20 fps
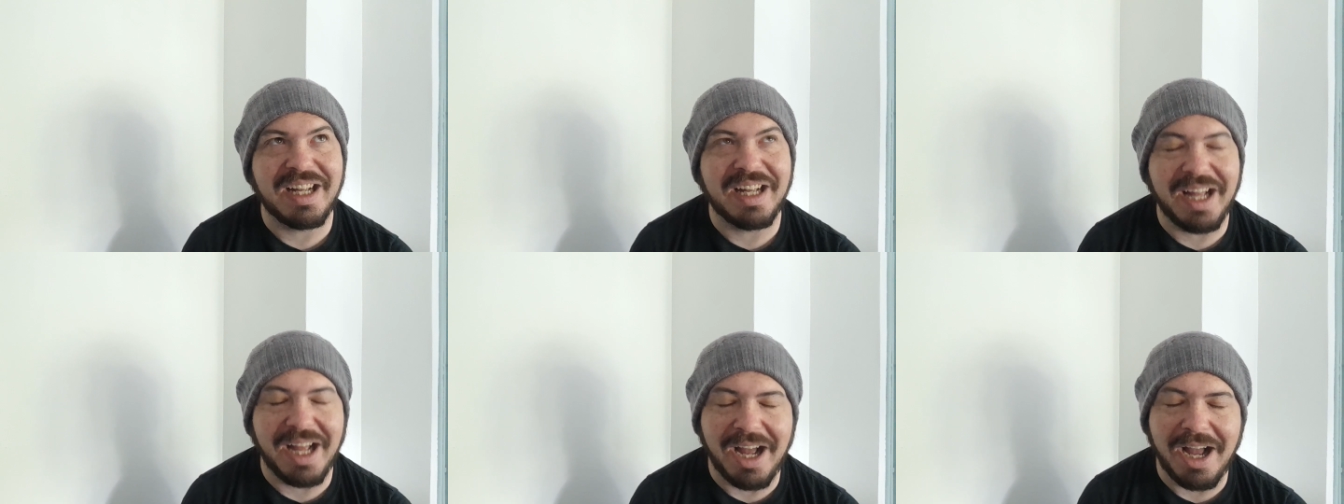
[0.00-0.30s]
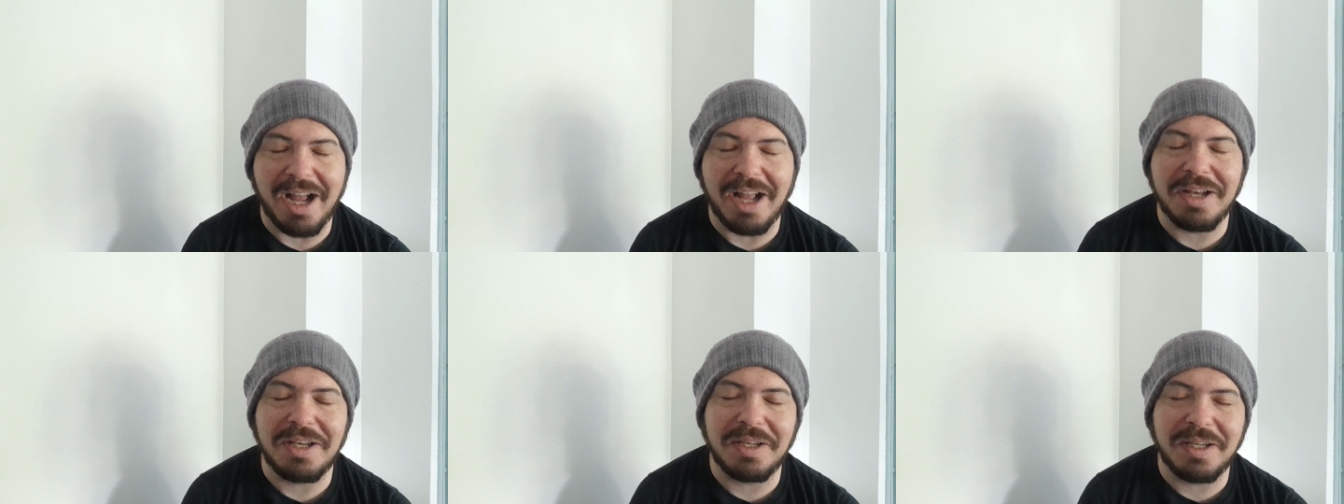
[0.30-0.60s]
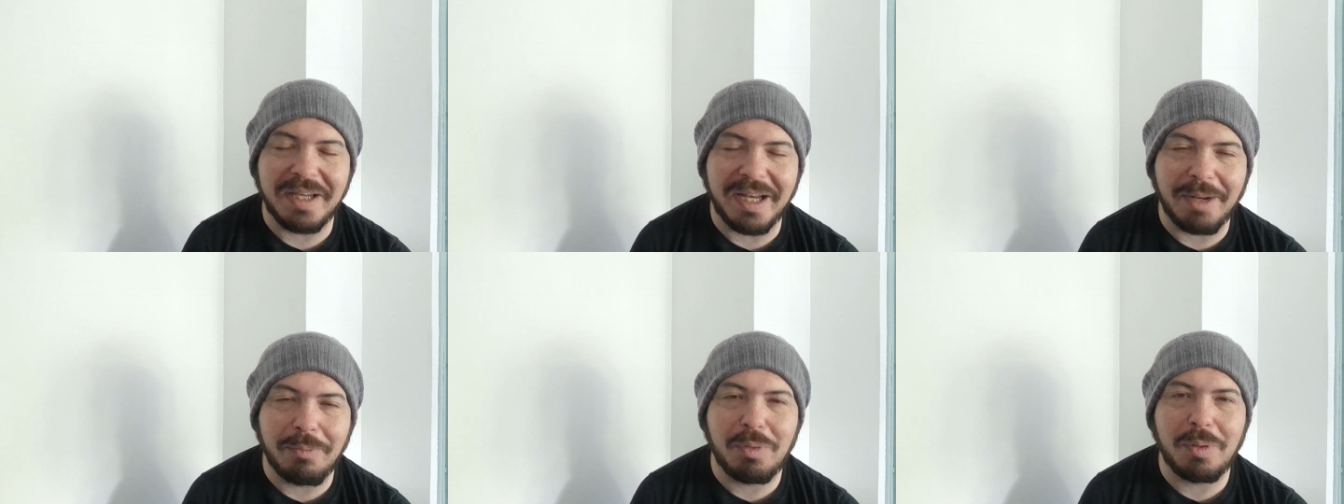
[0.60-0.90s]

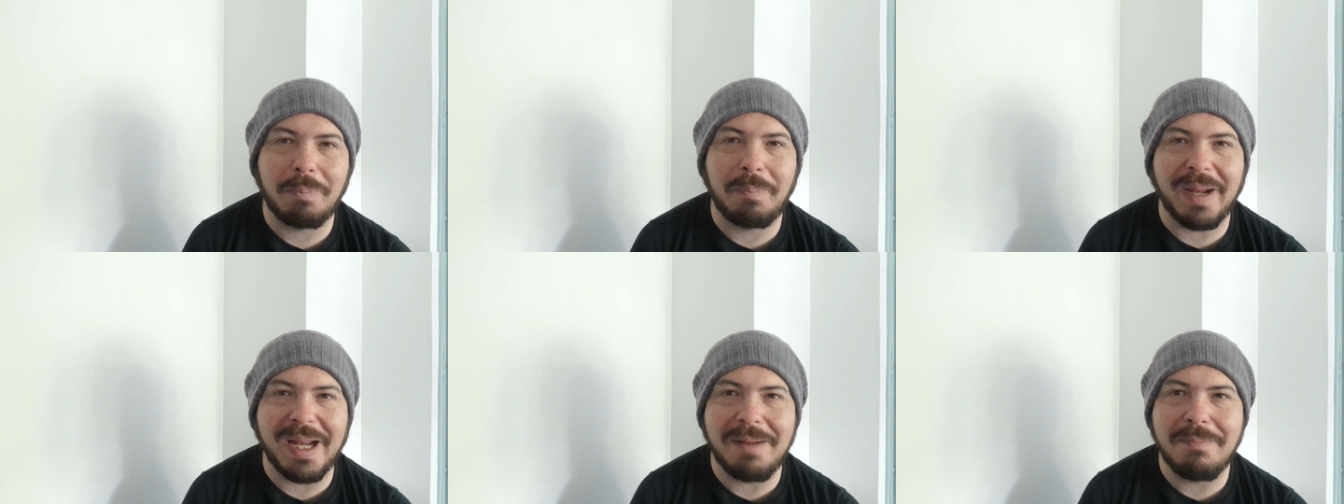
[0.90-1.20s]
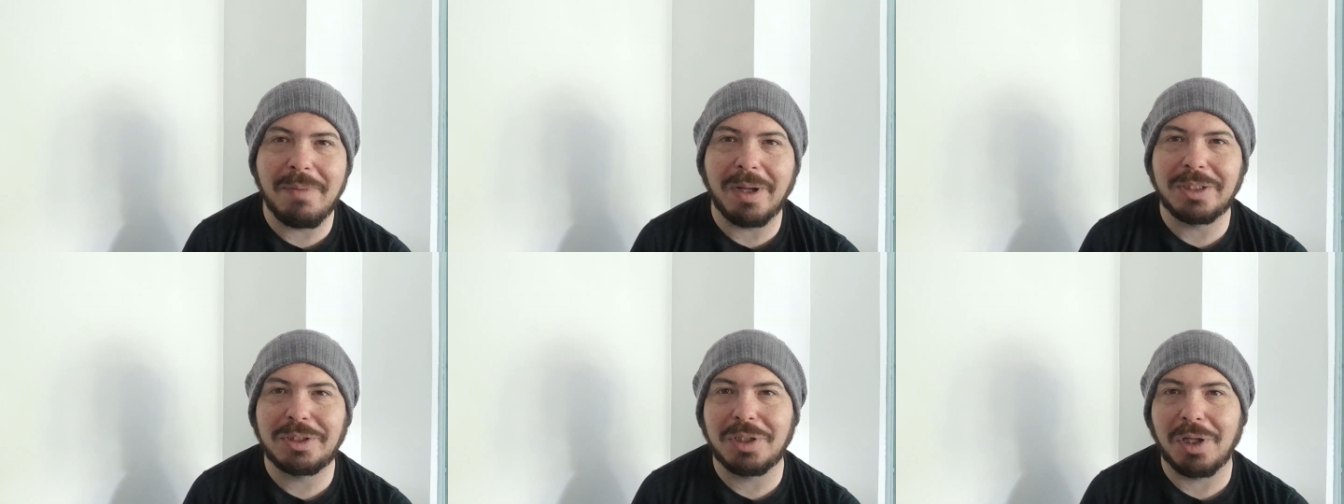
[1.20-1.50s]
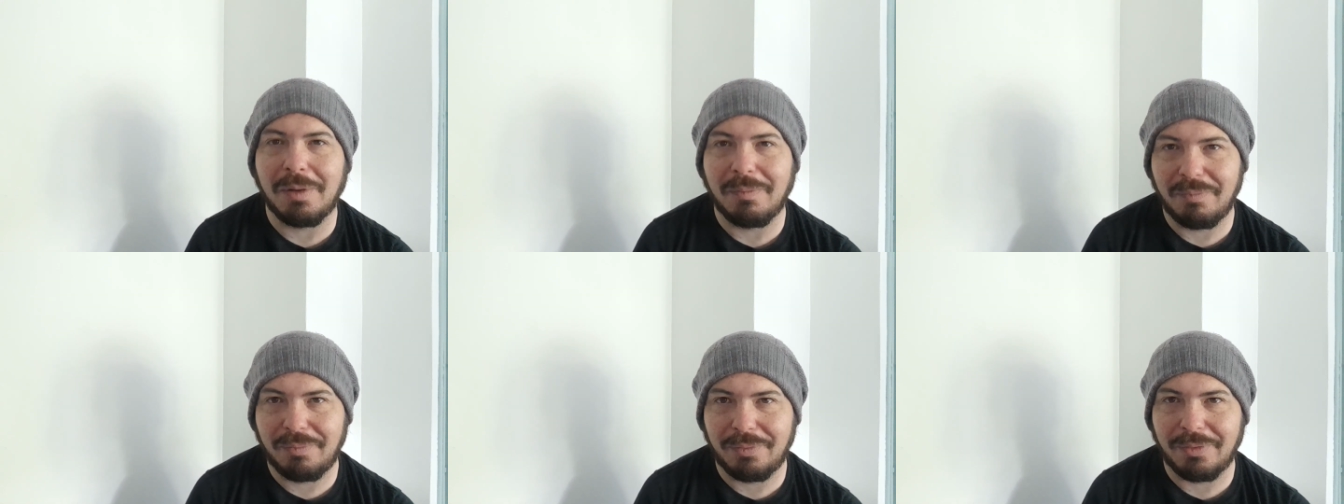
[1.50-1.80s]
it would be in my
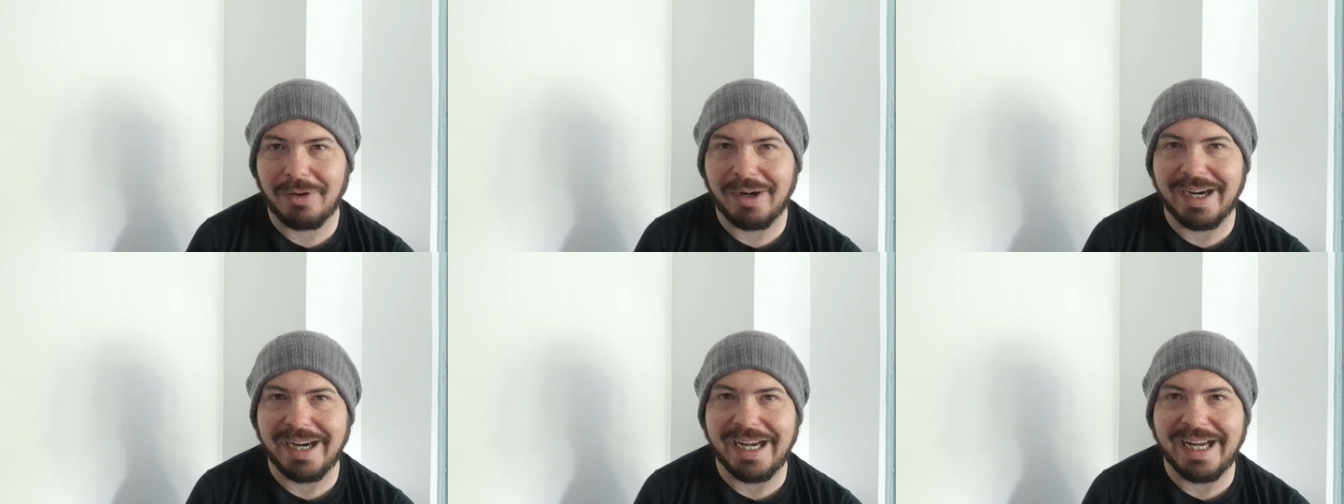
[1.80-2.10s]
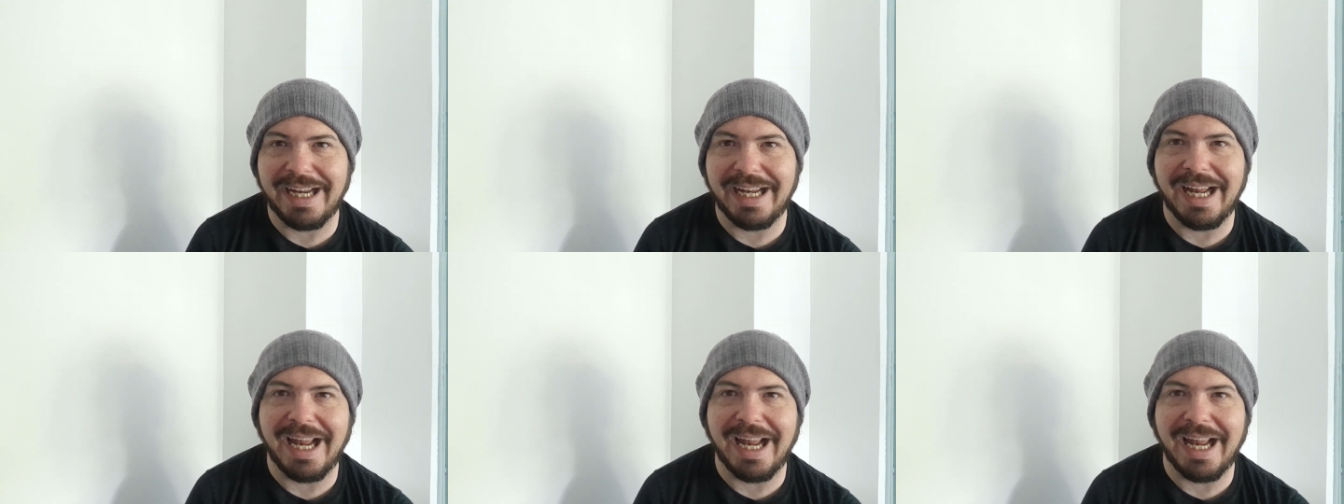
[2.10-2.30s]
top 3.